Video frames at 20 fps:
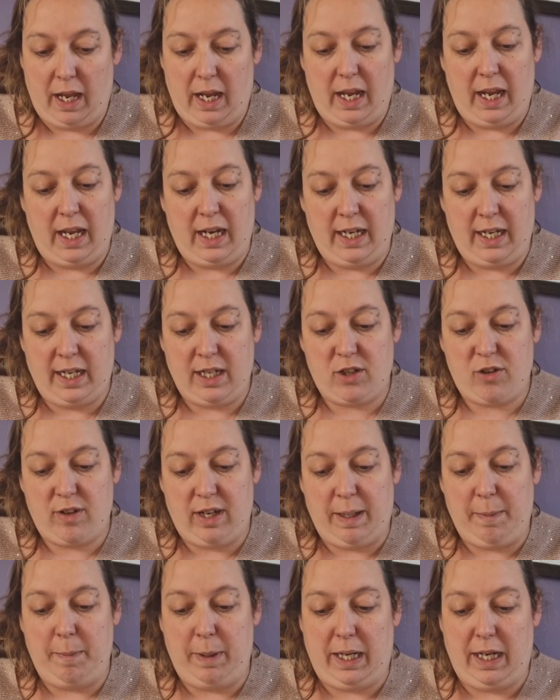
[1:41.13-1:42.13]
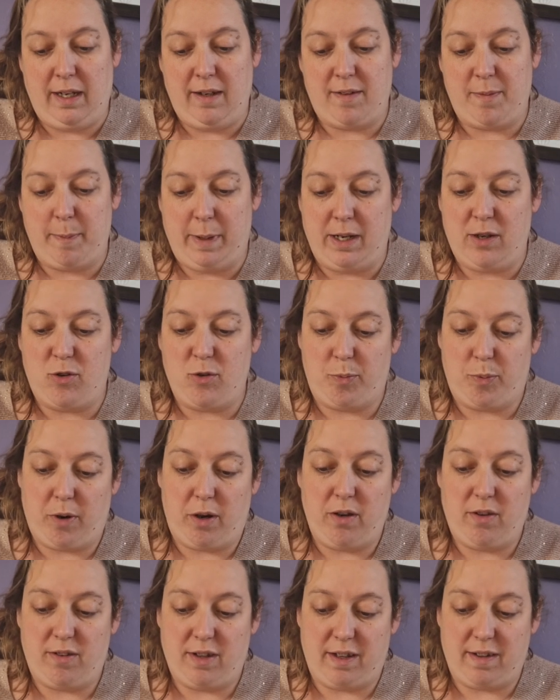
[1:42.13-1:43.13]
It literally means mental
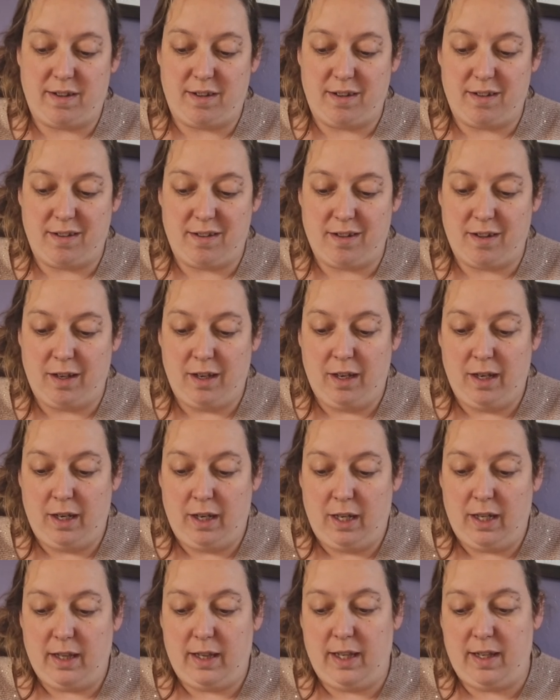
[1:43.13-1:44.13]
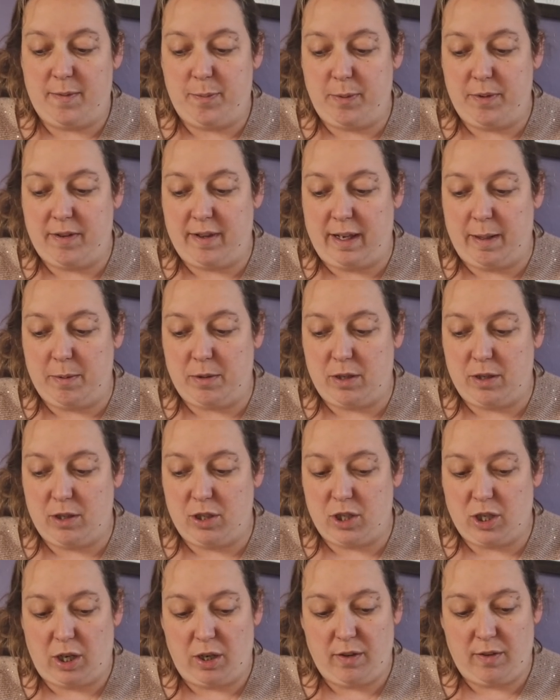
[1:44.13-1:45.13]
processes. This perception
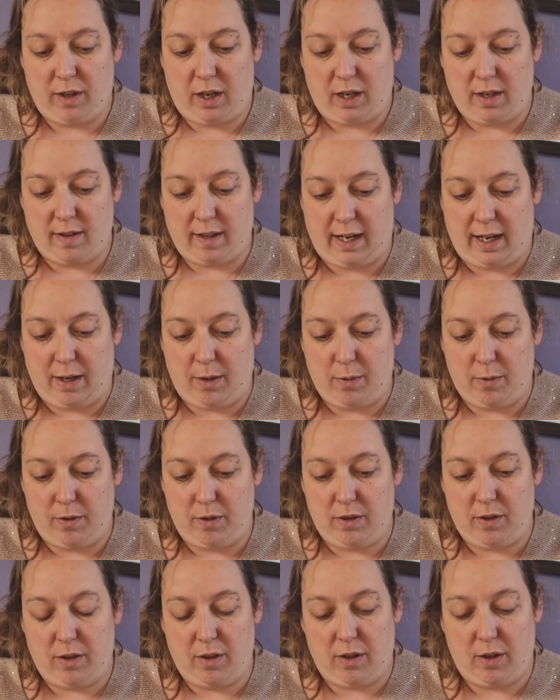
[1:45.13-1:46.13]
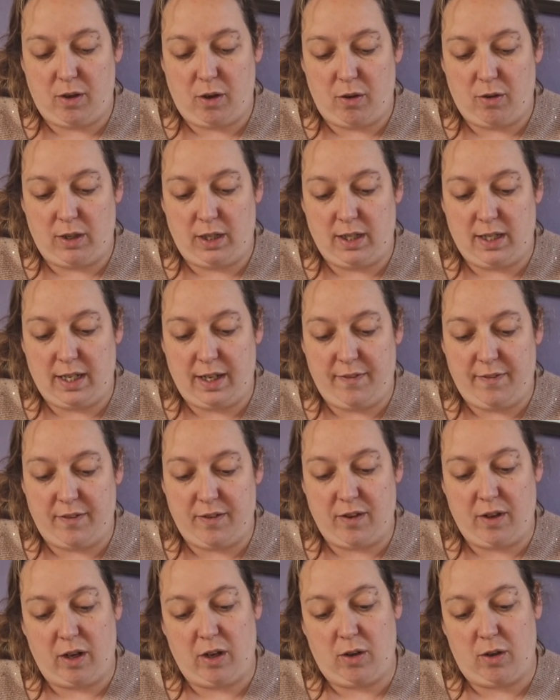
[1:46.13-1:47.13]
shows us how cognitive
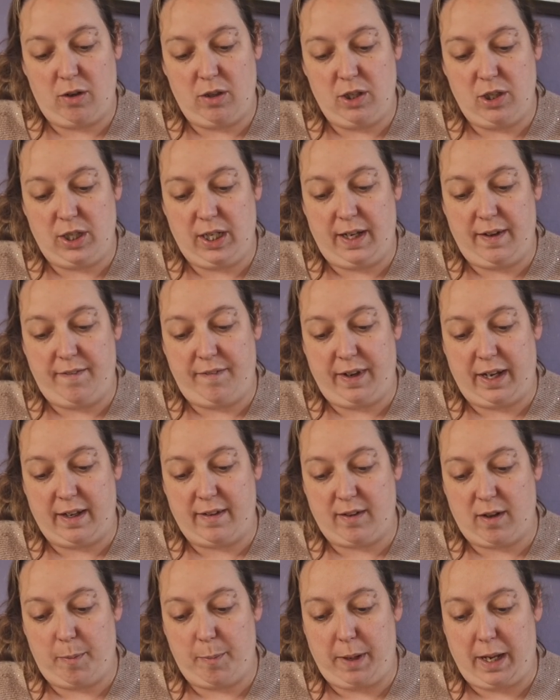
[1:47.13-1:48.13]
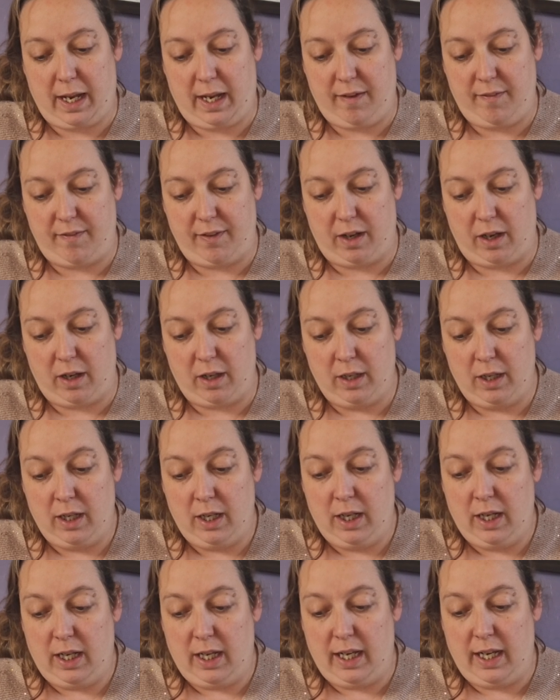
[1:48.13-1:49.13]
psychology affects our behaviour.
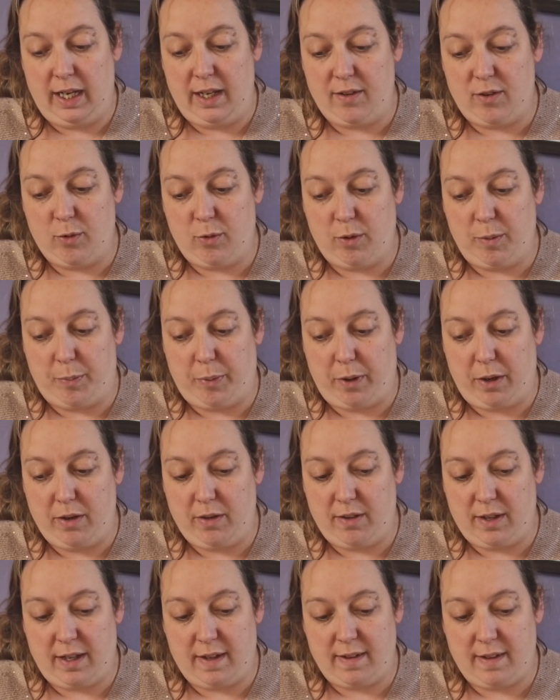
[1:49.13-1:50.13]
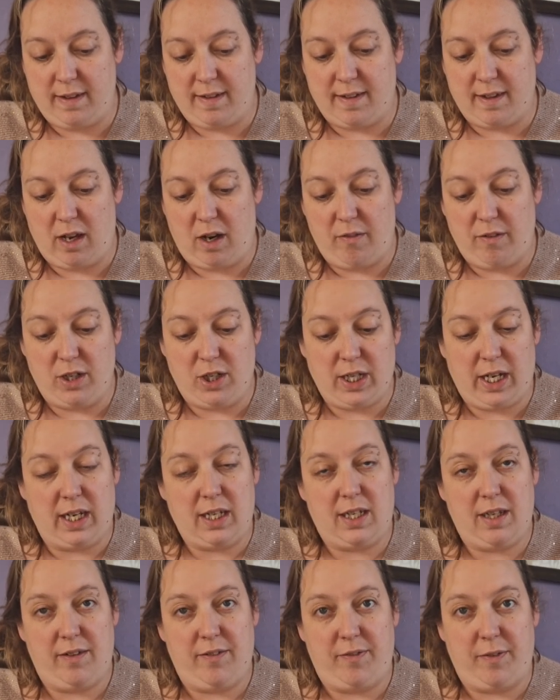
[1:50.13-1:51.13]
It is all the processes that are
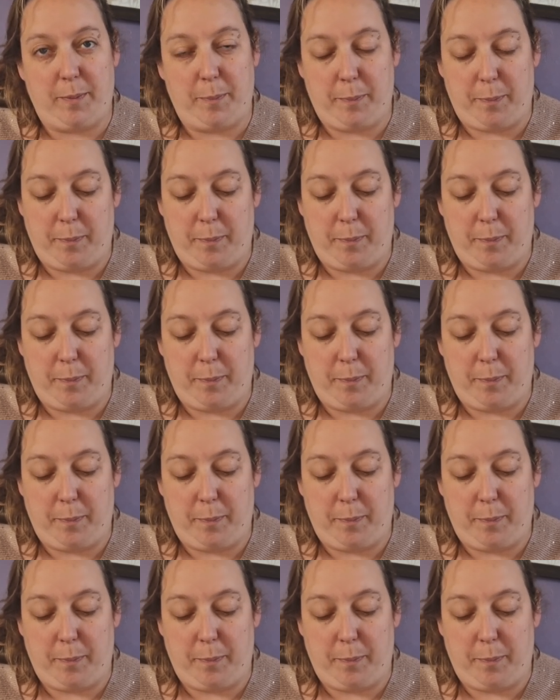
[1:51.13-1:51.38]
rejected